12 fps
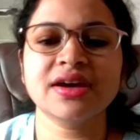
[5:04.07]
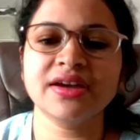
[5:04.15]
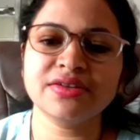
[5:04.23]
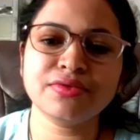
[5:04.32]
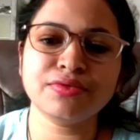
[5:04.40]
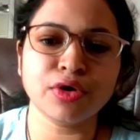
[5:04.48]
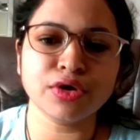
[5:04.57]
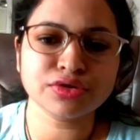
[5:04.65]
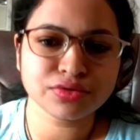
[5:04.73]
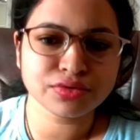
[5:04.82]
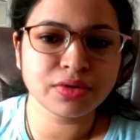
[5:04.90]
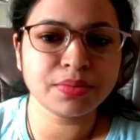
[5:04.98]
kind of
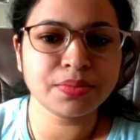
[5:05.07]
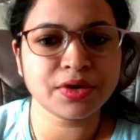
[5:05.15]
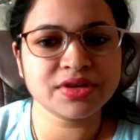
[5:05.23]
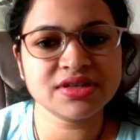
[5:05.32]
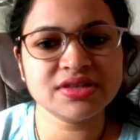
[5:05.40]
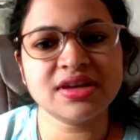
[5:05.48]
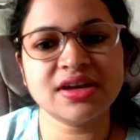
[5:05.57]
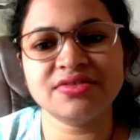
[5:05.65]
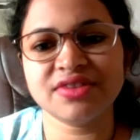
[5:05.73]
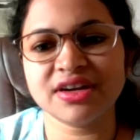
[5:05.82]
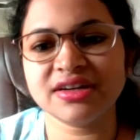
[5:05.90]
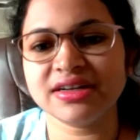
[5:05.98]
walkthrough of process,
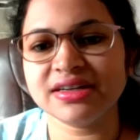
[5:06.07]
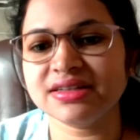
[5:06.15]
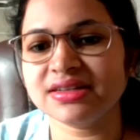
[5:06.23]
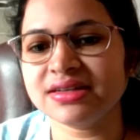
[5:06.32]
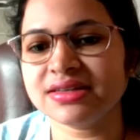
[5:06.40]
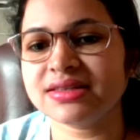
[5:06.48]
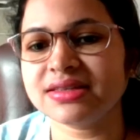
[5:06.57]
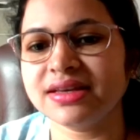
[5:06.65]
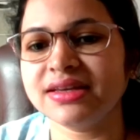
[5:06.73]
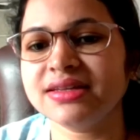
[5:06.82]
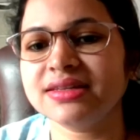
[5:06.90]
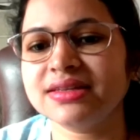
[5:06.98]
and validation is
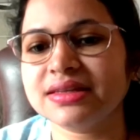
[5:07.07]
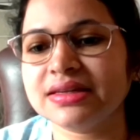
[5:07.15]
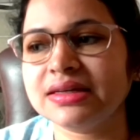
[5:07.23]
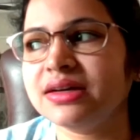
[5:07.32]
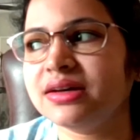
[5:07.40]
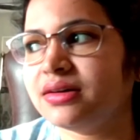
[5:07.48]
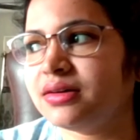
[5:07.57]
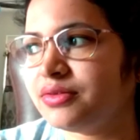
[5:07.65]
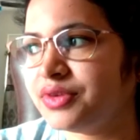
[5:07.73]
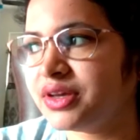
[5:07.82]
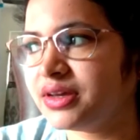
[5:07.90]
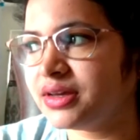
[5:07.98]
like
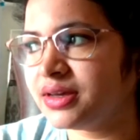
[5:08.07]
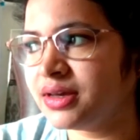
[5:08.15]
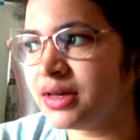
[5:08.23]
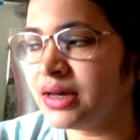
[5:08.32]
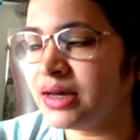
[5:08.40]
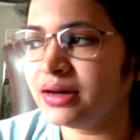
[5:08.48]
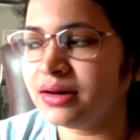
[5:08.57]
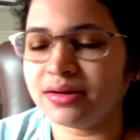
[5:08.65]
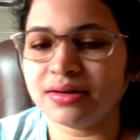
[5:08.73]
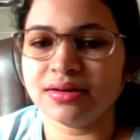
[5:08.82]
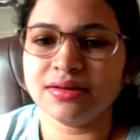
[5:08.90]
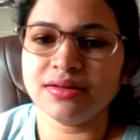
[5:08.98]
we
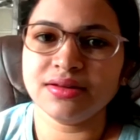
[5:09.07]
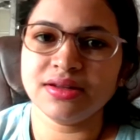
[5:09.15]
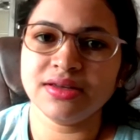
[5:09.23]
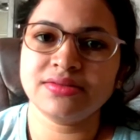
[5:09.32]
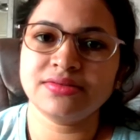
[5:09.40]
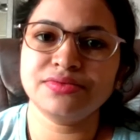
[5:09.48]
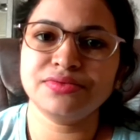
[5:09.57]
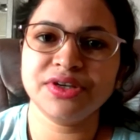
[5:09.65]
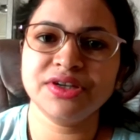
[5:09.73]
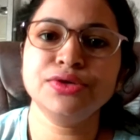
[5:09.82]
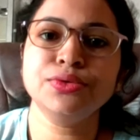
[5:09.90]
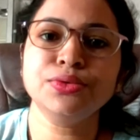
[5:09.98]

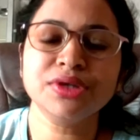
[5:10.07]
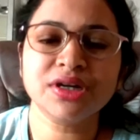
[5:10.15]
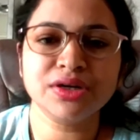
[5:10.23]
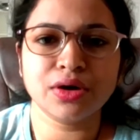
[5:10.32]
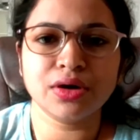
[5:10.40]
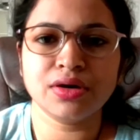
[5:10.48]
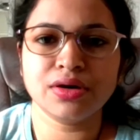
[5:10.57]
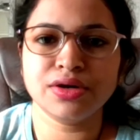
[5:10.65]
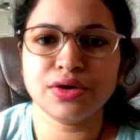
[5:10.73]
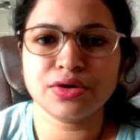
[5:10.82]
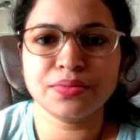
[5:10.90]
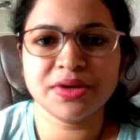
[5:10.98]
we do the
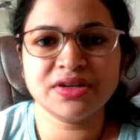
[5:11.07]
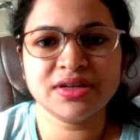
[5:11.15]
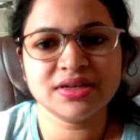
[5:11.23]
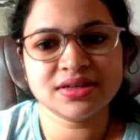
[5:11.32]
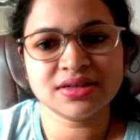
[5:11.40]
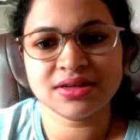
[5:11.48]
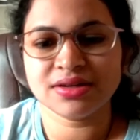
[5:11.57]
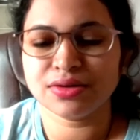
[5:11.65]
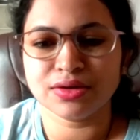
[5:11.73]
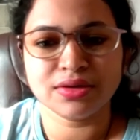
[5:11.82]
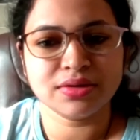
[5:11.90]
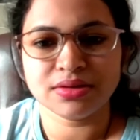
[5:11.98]
documentation and
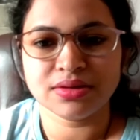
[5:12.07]
all.